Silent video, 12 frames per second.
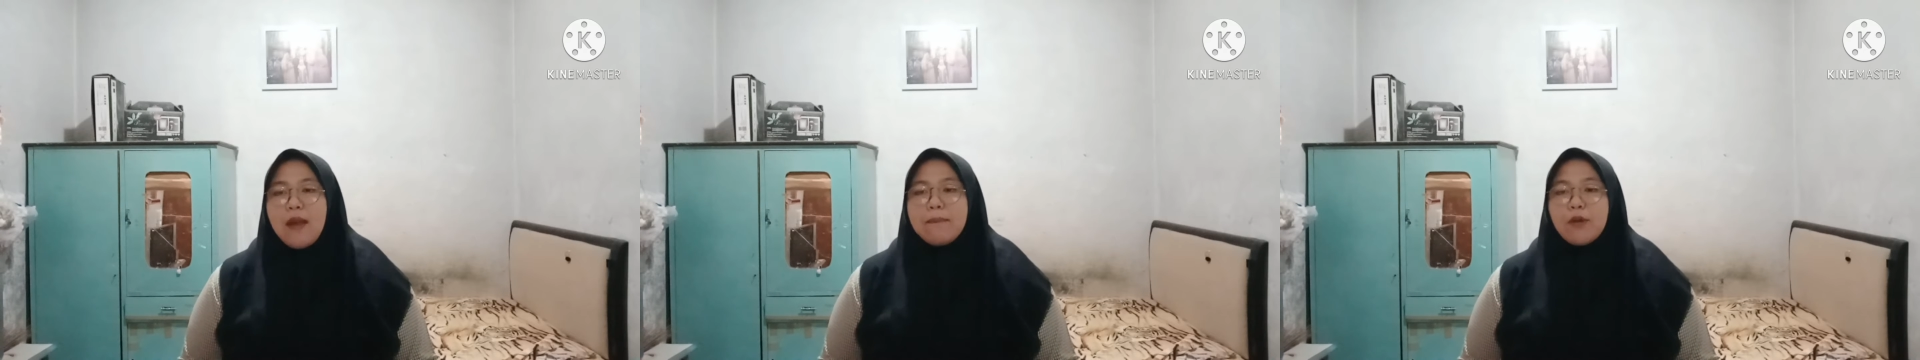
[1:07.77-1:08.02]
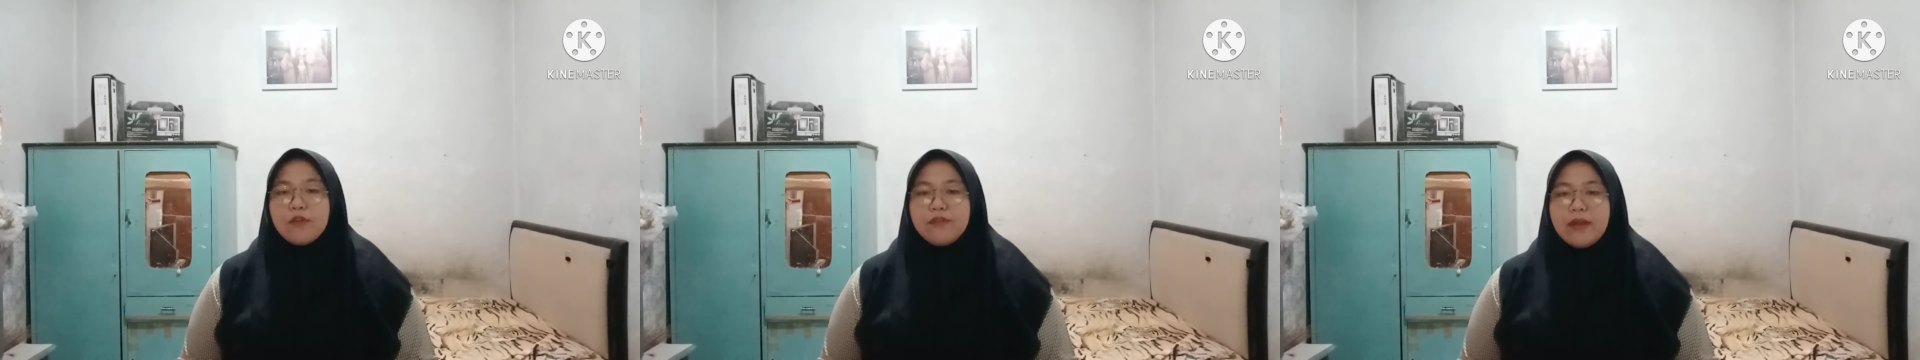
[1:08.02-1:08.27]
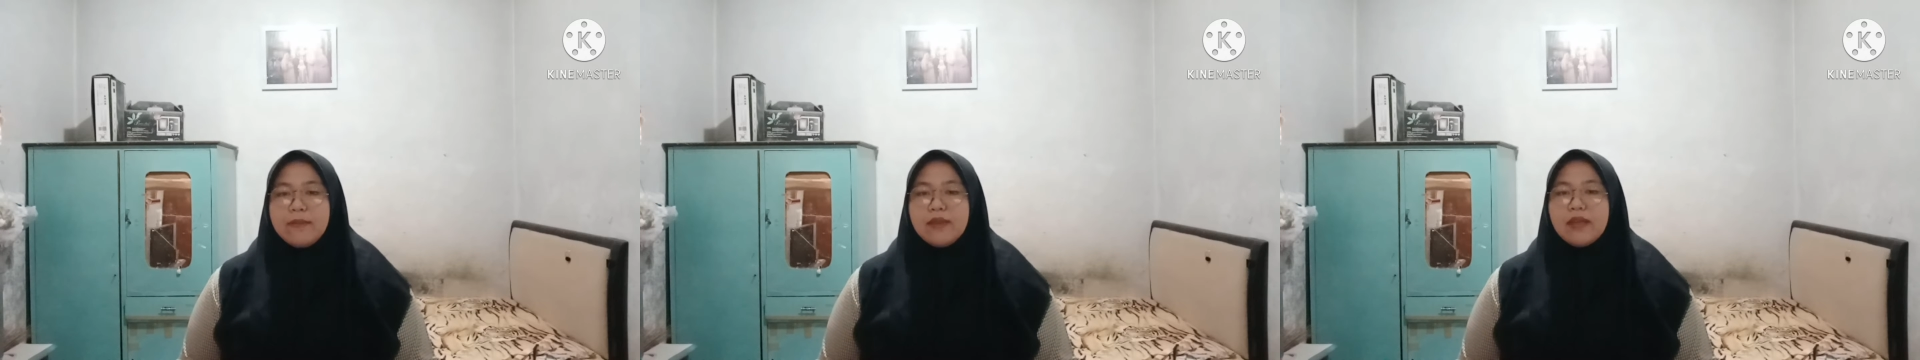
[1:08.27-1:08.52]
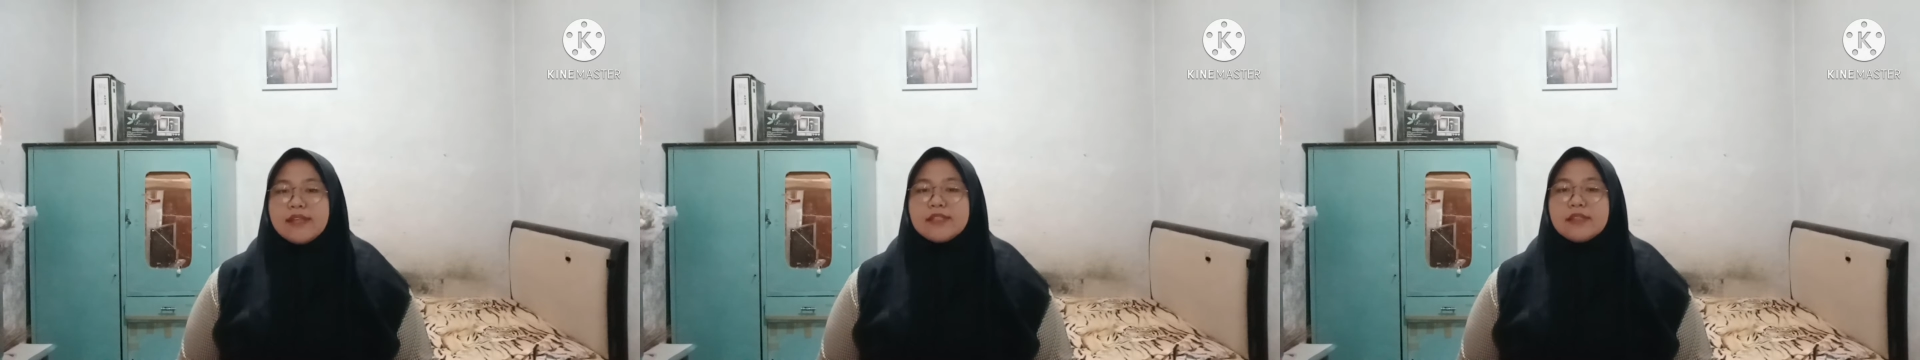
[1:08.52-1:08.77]
Morpheme
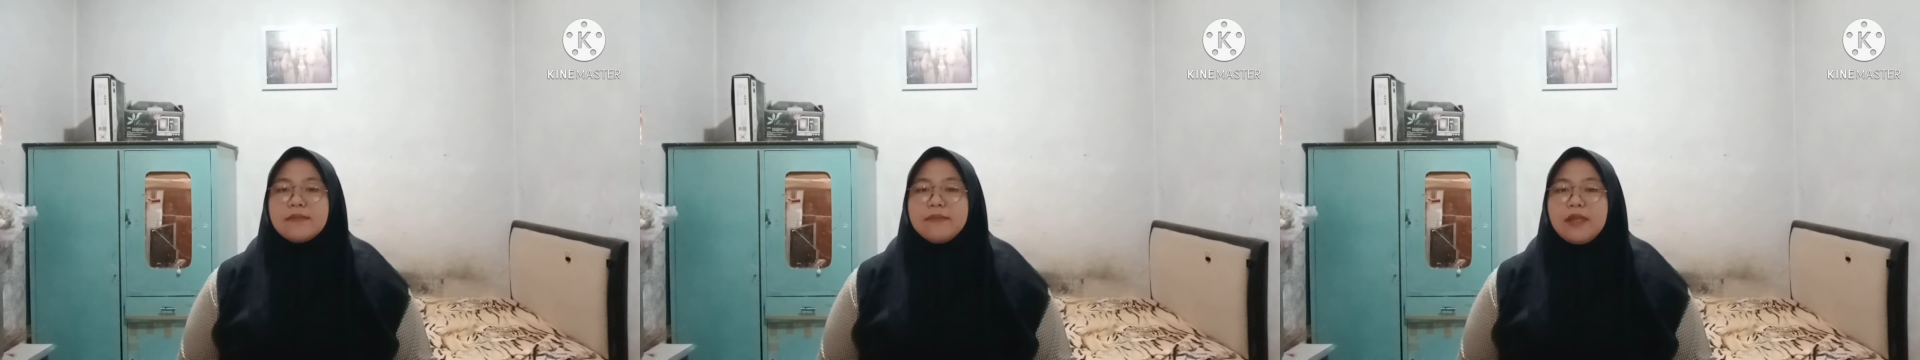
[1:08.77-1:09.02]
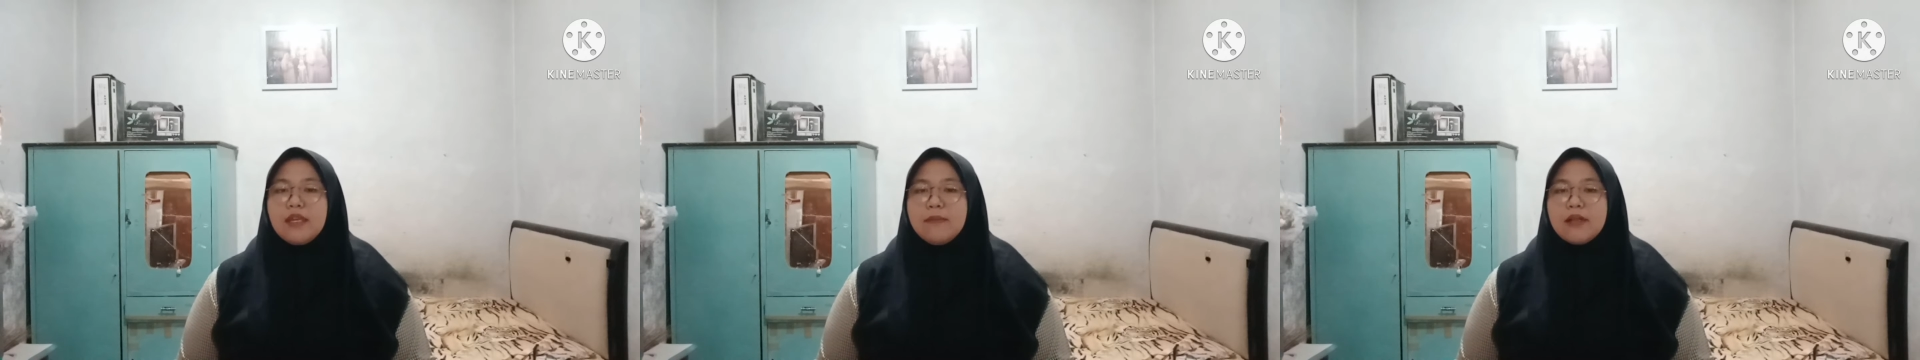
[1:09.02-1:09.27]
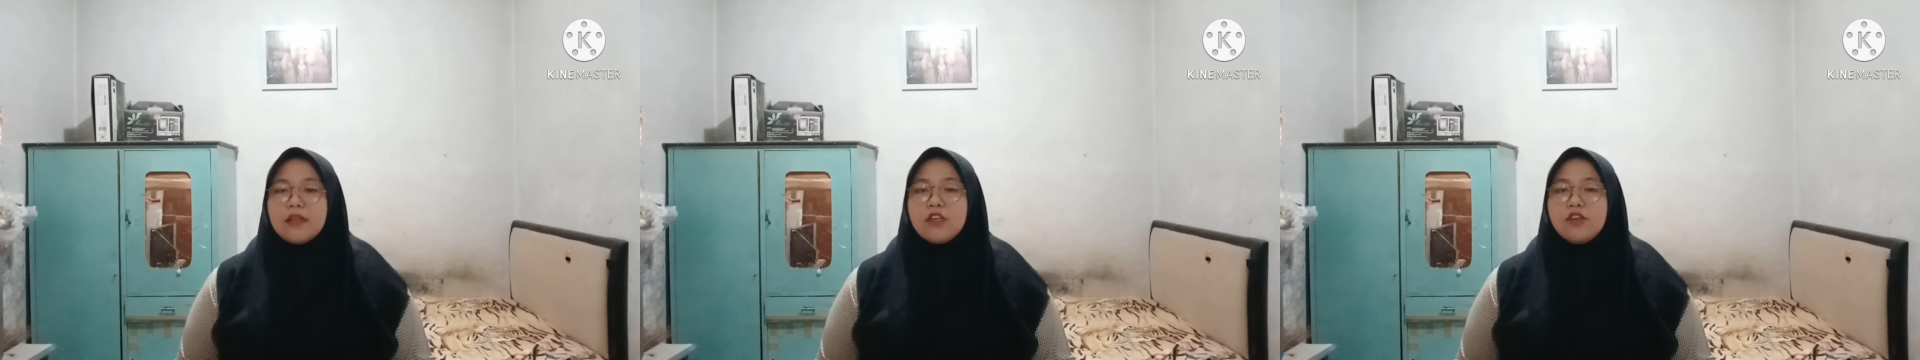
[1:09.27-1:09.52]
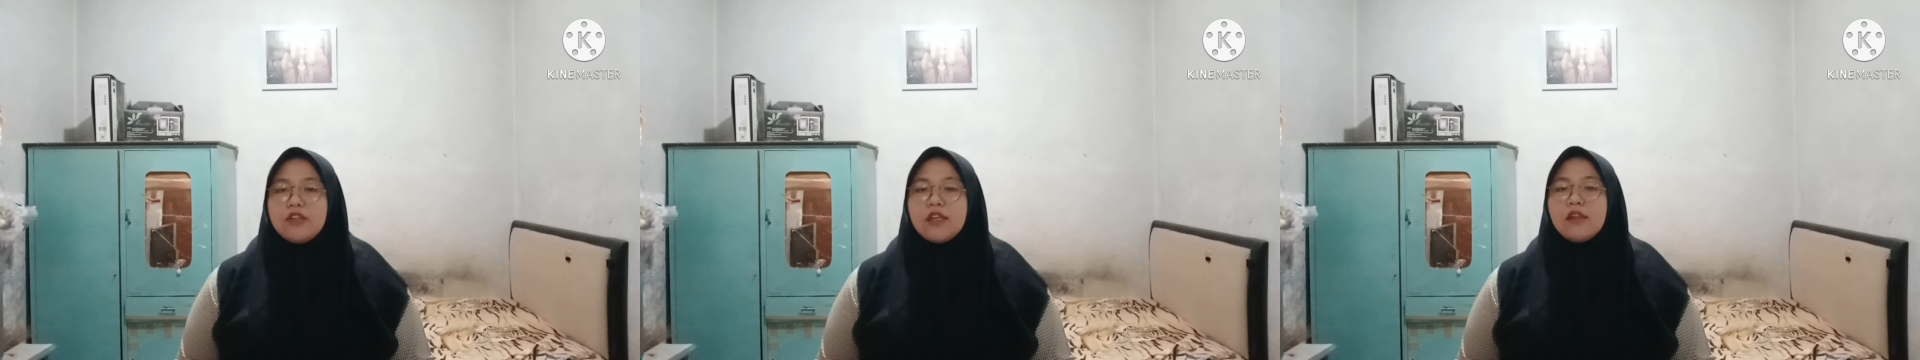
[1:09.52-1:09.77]
is a minimal
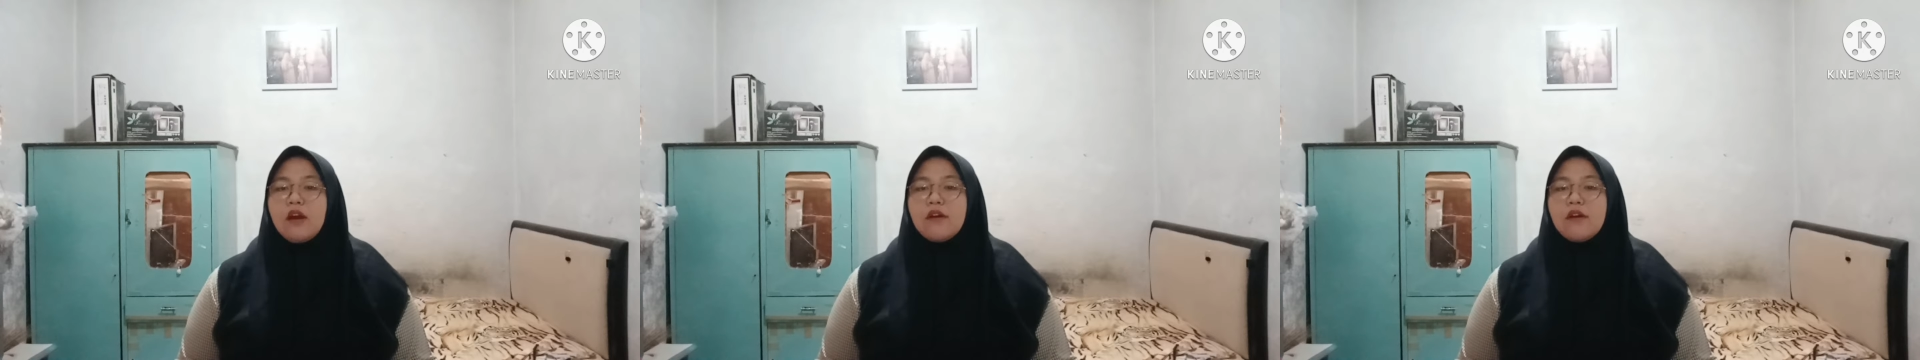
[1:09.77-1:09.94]
unit